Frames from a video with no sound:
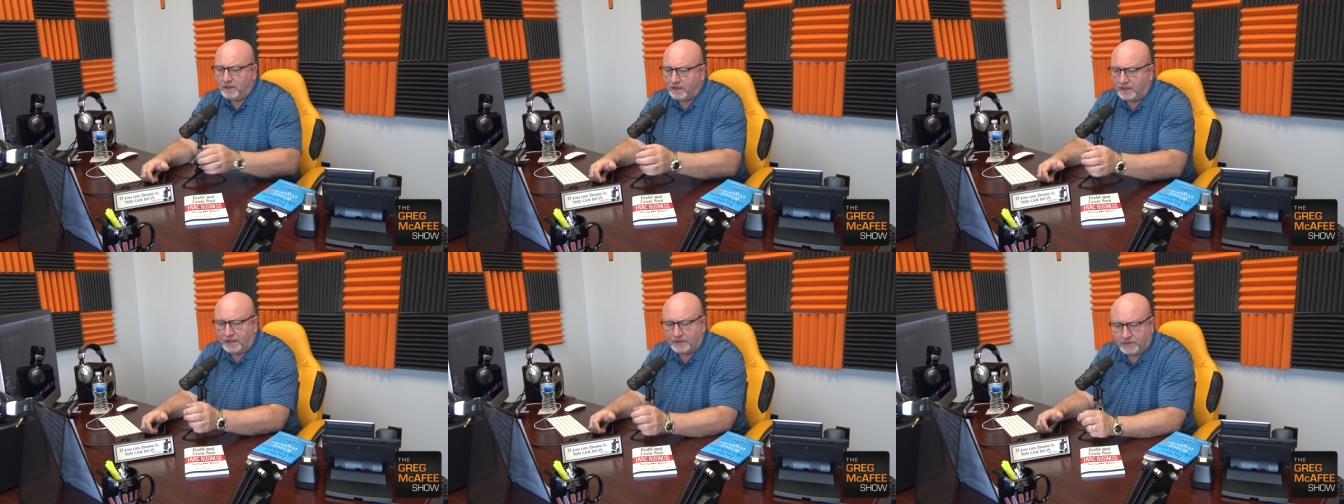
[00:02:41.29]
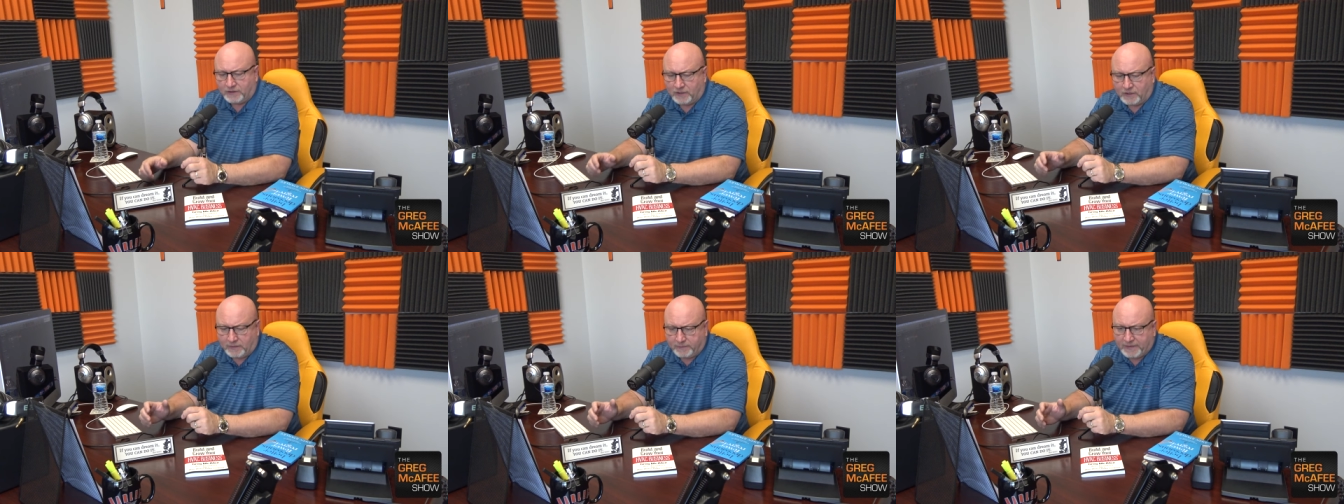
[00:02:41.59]
I
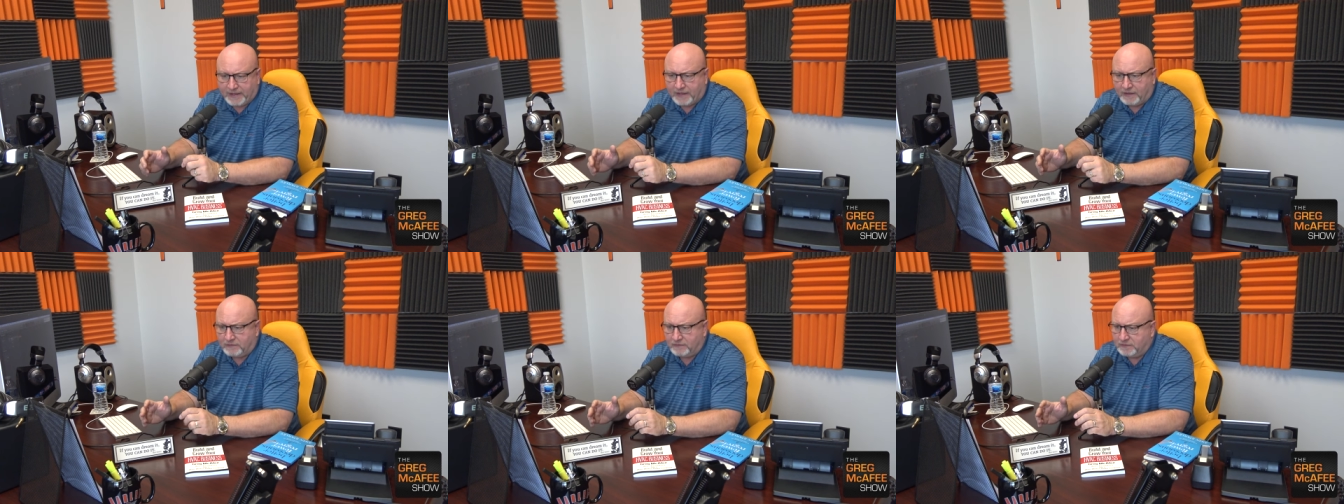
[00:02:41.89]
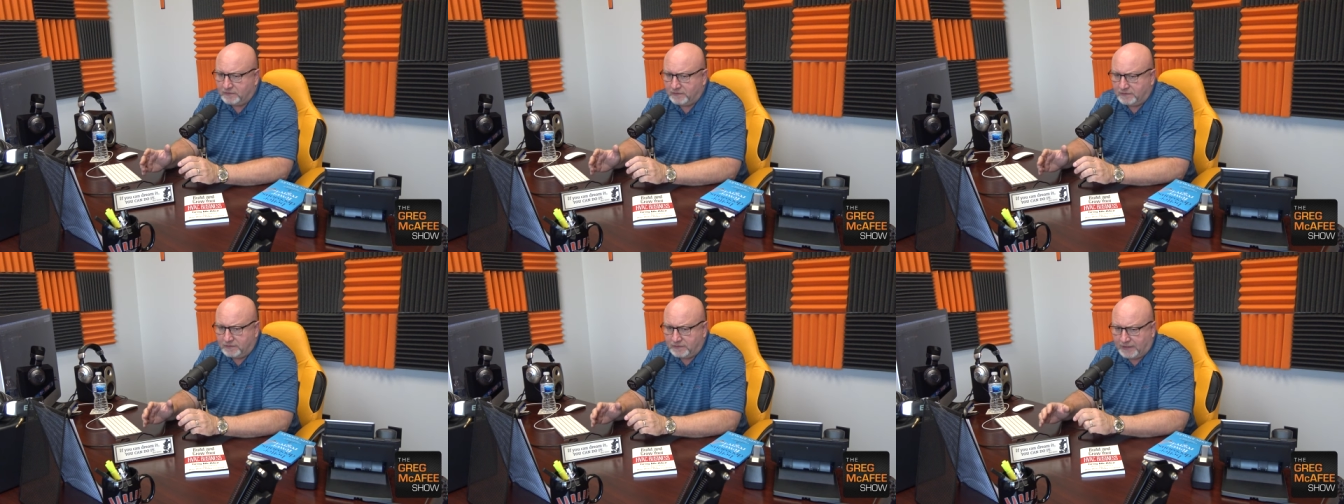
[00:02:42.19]
thought
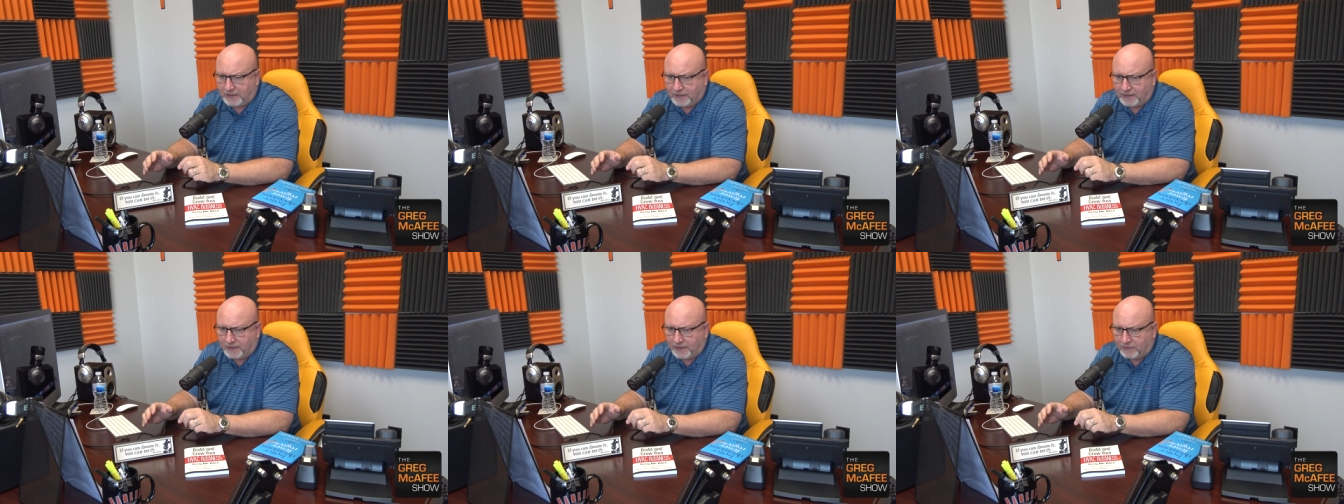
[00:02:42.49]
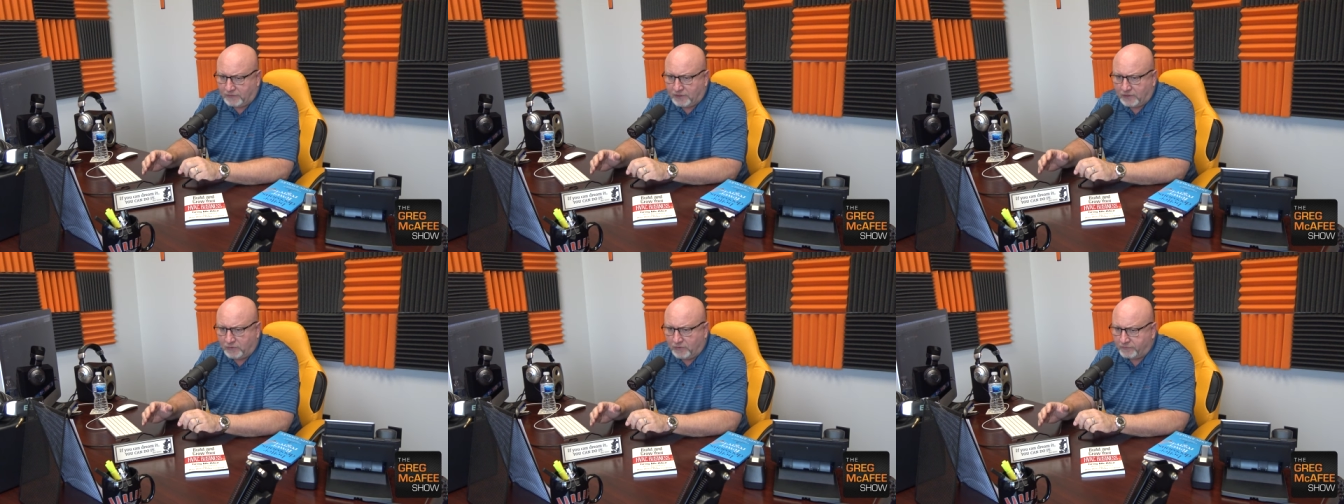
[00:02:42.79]
about. Uh,
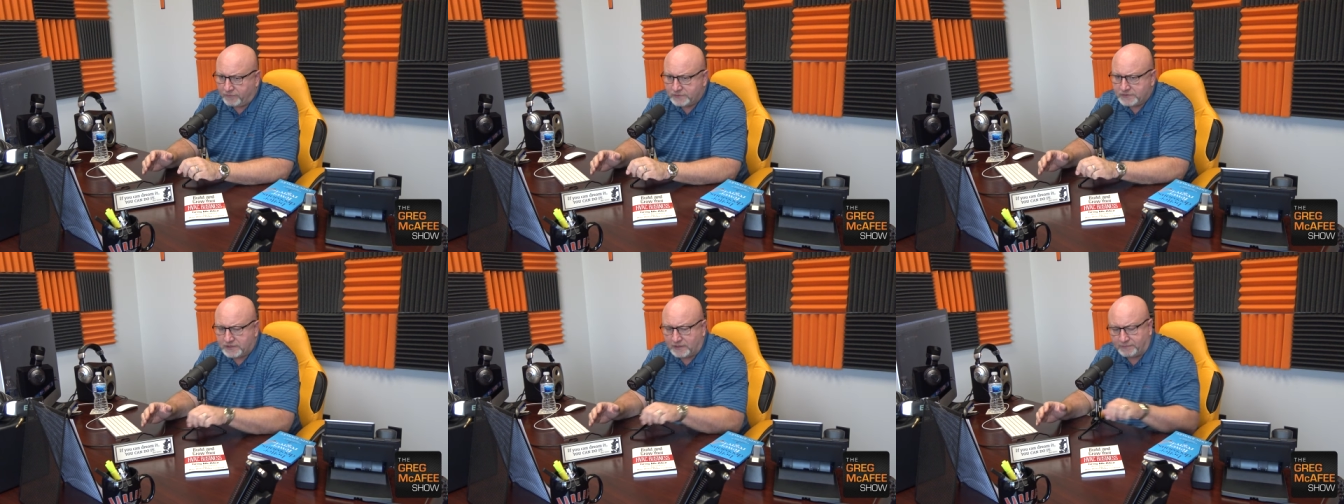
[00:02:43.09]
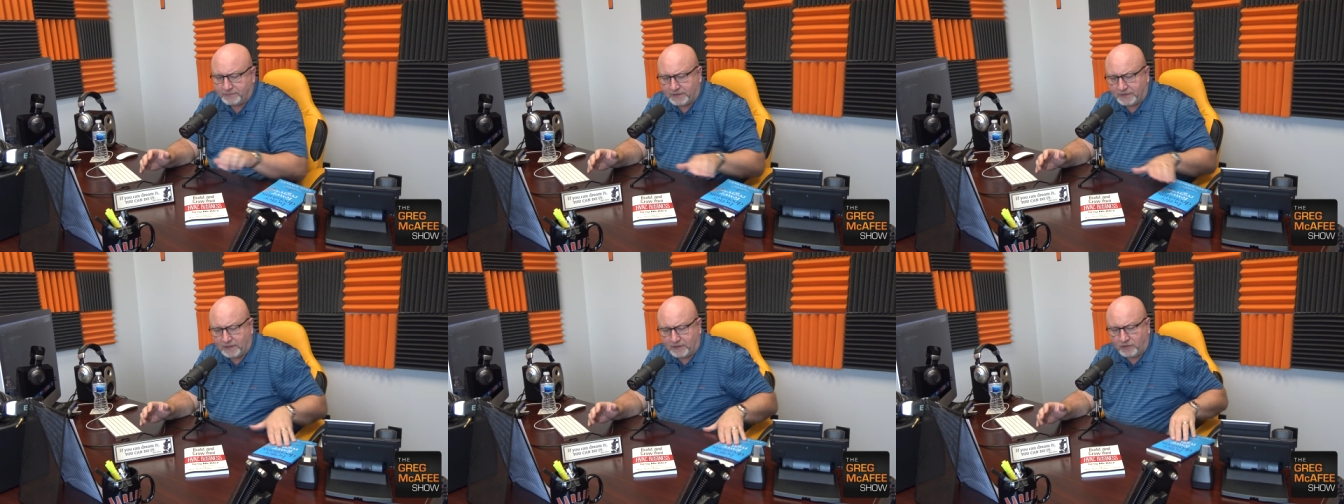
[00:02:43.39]
I'll go over something.